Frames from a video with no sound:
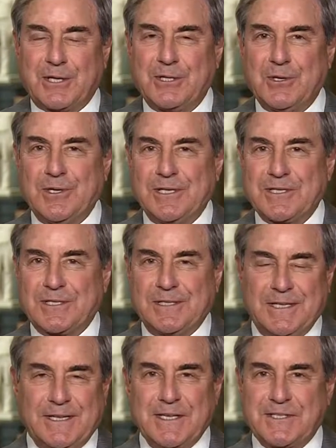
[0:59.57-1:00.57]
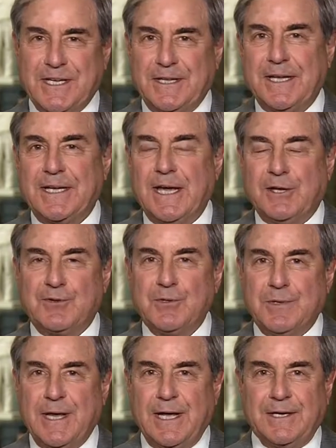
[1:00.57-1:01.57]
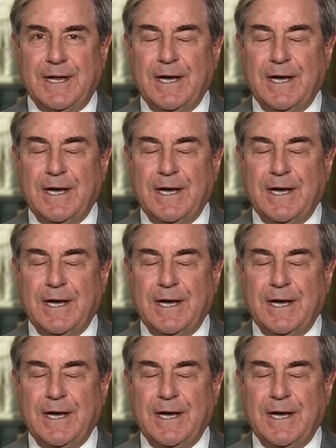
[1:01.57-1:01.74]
curiously, they say they can't do that